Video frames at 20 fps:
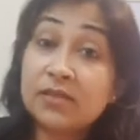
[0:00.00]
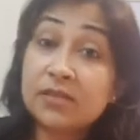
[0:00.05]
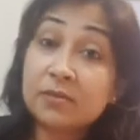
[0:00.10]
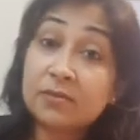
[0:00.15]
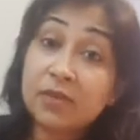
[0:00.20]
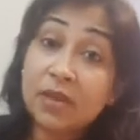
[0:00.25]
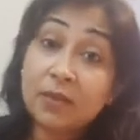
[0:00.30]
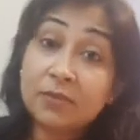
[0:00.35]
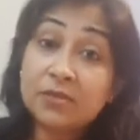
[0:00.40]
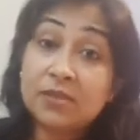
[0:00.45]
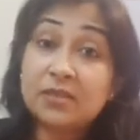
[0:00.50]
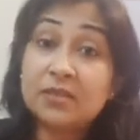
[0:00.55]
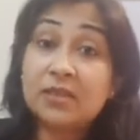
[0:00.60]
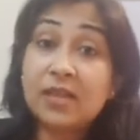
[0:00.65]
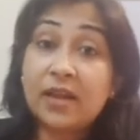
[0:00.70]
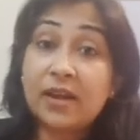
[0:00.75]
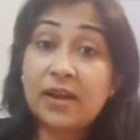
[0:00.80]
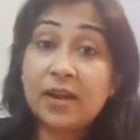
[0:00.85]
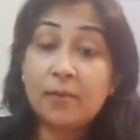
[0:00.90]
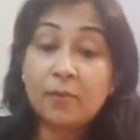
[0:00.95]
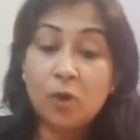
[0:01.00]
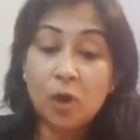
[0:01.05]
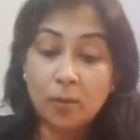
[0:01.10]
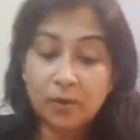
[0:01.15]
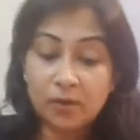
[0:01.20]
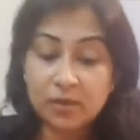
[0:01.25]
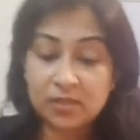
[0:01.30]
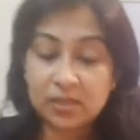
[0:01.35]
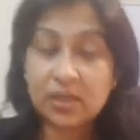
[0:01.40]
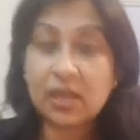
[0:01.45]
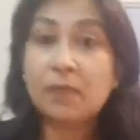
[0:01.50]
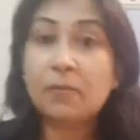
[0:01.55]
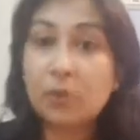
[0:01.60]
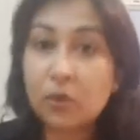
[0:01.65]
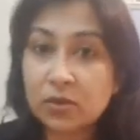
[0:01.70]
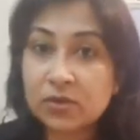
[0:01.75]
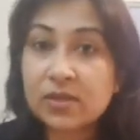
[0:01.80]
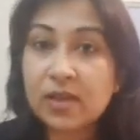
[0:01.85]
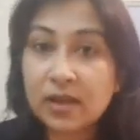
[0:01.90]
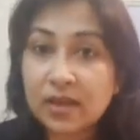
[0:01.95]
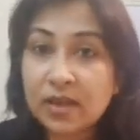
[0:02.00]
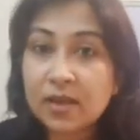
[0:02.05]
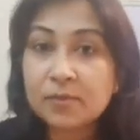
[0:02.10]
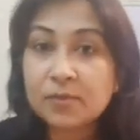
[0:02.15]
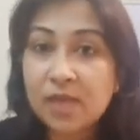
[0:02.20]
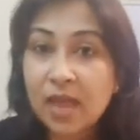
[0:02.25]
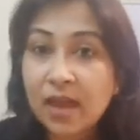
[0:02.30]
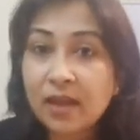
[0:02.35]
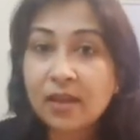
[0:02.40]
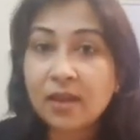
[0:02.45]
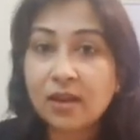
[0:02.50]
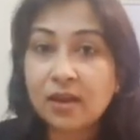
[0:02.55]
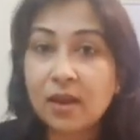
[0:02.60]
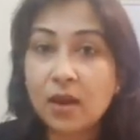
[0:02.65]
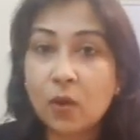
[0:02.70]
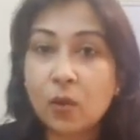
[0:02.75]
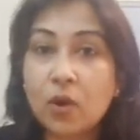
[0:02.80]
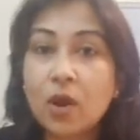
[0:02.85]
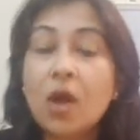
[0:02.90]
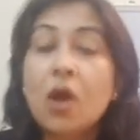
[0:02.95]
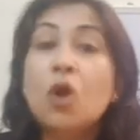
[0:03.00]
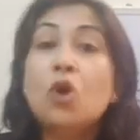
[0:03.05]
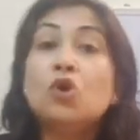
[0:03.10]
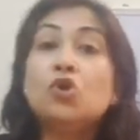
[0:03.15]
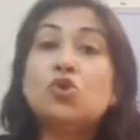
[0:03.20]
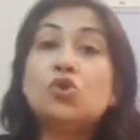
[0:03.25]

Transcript: Sometimes it's there in abdominal skin because that keeps hanging down.